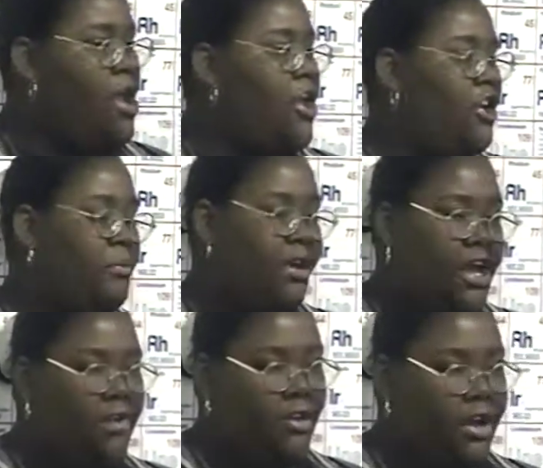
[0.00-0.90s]
it'll be on
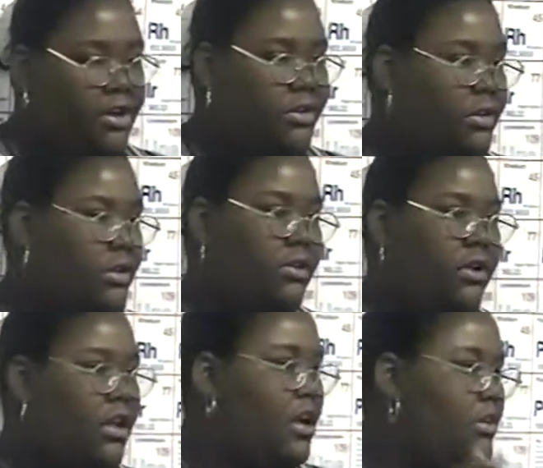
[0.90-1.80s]
your record for
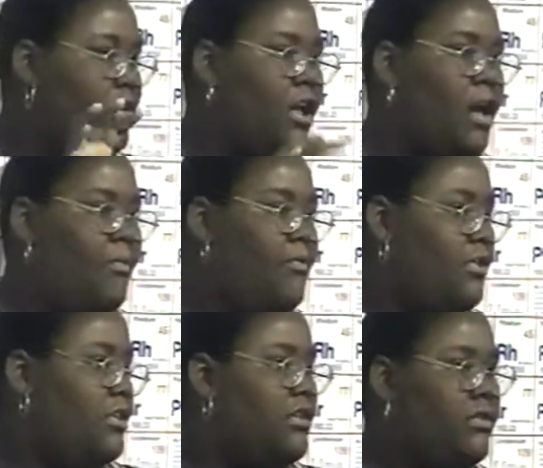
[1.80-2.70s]
the years to come for
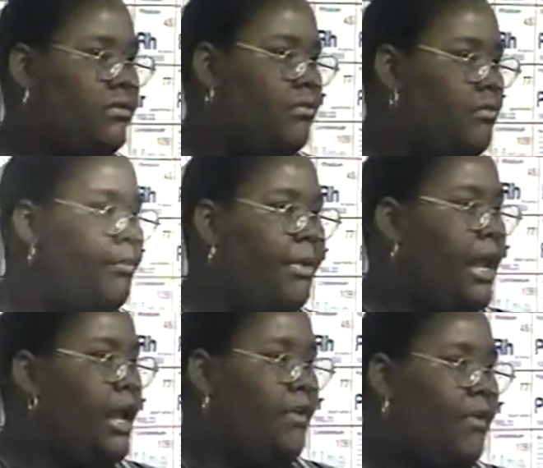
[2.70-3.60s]
just being
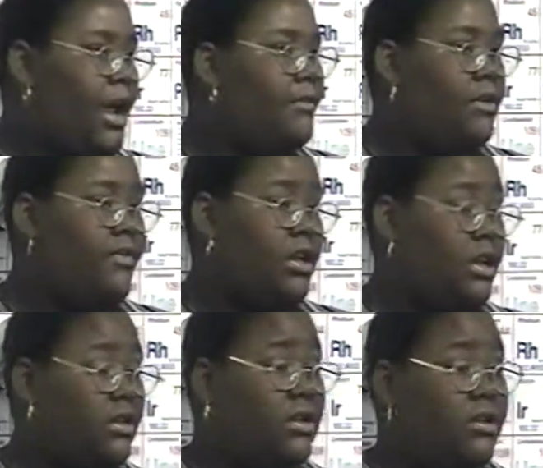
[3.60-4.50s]
in a life, defending
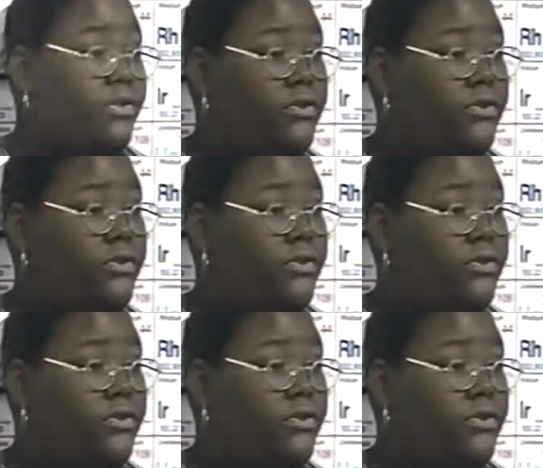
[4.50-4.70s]
yourself.